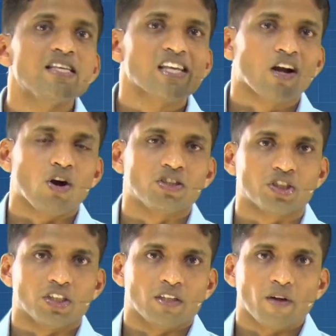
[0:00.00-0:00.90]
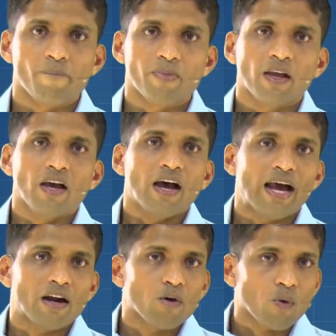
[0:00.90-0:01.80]
is a constant.
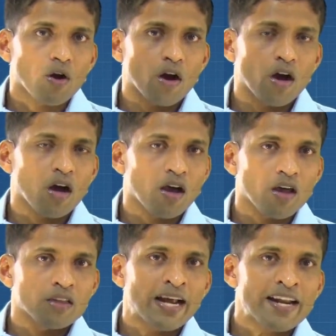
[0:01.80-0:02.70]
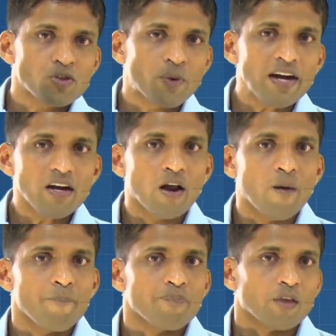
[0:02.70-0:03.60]
And that is when
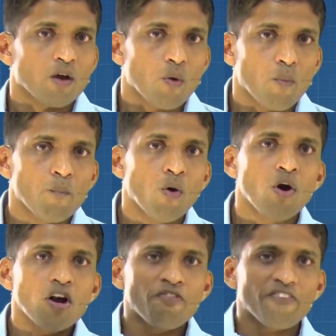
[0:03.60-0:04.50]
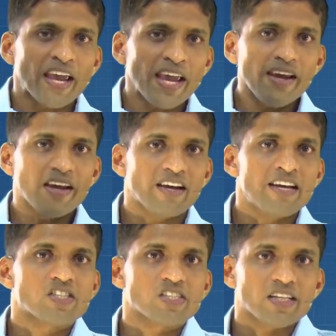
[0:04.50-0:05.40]
more of A
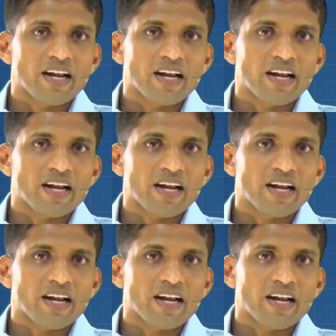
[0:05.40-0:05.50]
is